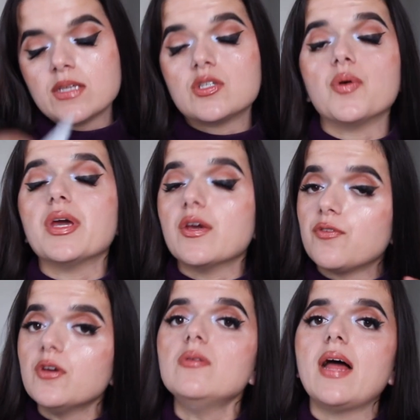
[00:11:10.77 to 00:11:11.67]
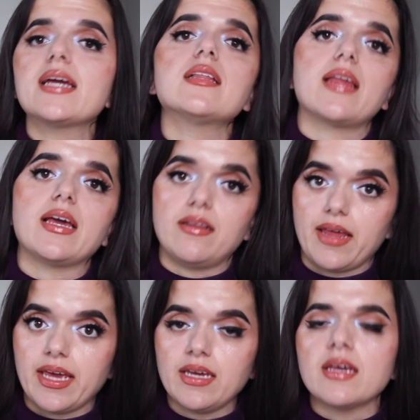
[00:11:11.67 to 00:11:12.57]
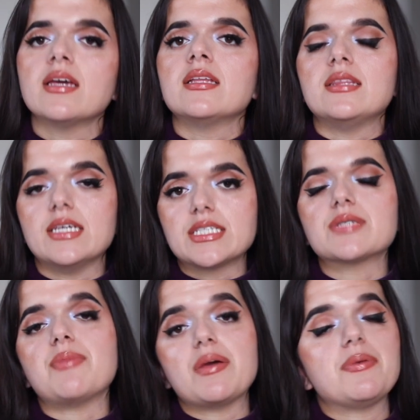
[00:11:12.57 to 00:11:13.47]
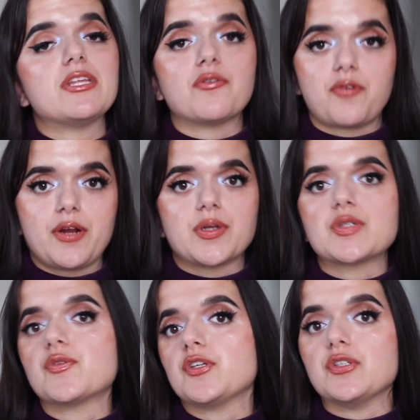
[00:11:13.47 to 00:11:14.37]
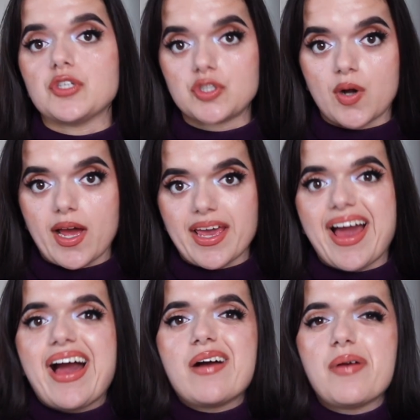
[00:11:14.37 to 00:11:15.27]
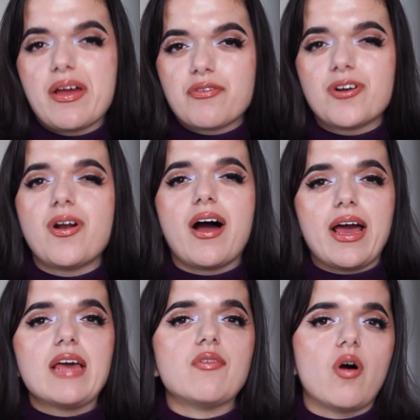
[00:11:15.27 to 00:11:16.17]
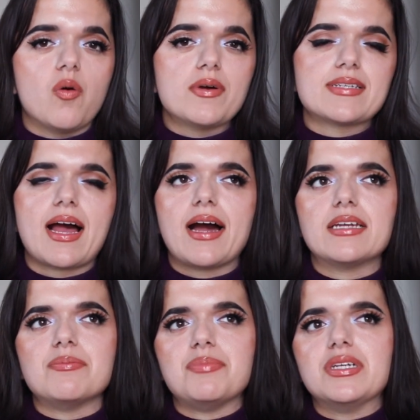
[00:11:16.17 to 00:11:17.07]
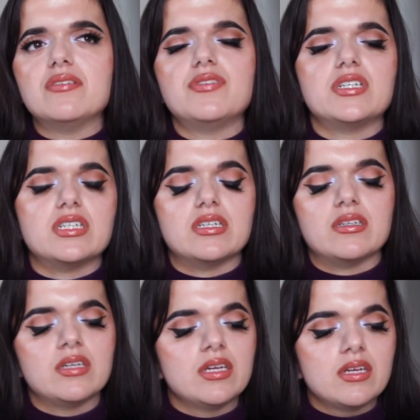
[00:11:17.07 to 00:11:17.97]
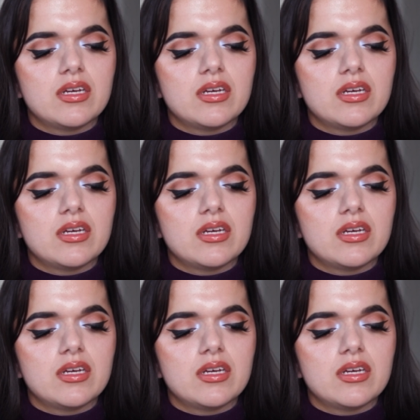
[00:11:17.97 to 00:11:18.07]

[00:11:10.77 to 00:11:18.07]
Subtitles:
So if you like ylang ylang, this might be the fragrance for you to try. However, I have always had a bit of a